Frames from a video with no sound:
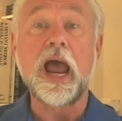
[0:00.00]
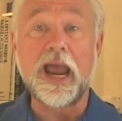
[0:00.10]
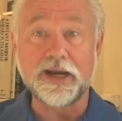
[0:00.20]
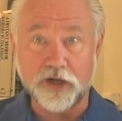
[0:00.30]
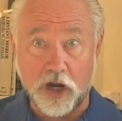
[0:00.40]

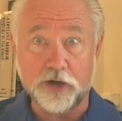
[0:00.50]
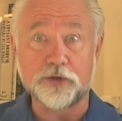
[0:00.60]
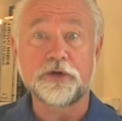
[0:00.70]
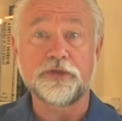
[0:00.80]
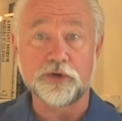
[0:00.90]
and
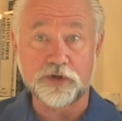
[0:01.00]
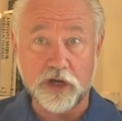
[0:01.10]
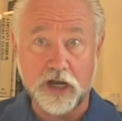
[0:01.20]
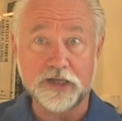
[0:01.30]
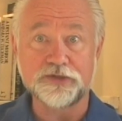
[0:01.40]
honored their
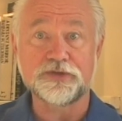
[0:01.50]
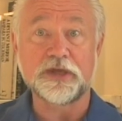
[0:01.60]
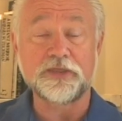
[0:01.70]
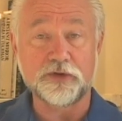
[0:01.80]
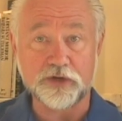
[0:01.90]
gods
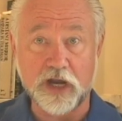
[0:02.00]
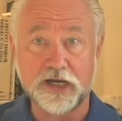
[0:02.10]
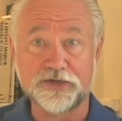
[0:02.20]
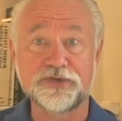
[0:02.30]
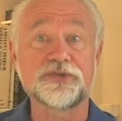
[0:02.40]
and their
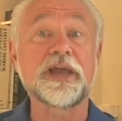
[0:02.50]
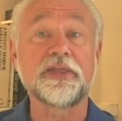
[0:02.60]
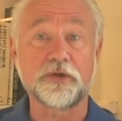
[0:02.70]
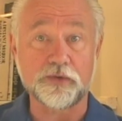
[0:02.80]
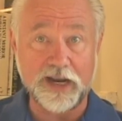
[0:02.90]
goddesses
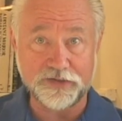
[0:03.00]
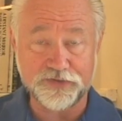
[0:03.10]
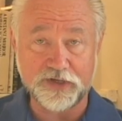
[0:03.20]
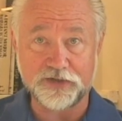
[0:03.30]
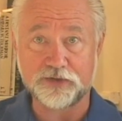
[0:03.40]
and their
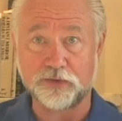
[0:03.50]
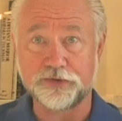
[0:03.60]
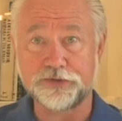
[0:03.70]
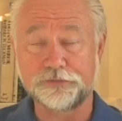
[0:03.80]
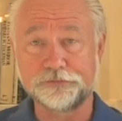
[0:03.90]

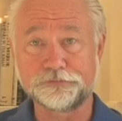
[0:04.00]
ancestors.